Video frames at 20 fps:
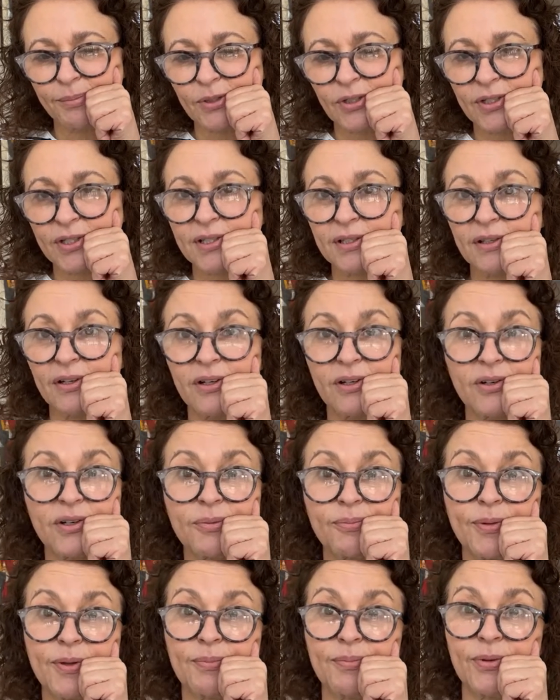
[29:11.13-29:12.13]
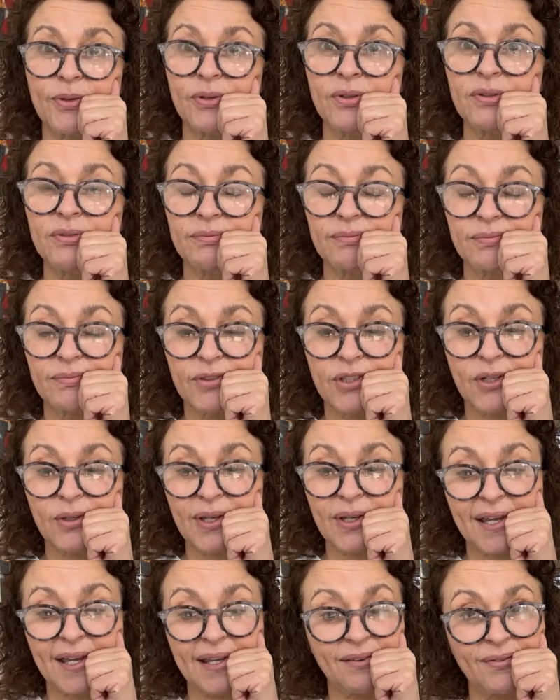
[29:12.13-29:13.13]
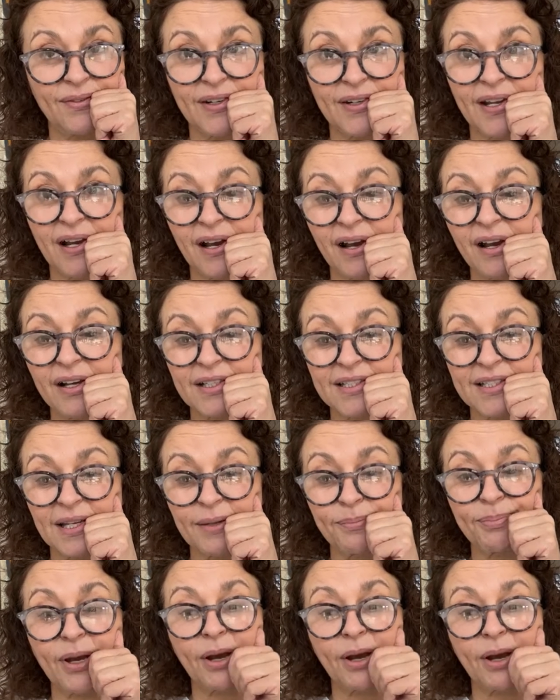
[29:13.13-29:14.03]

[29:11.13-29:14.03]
Because a lot of people don't get even a hug a day.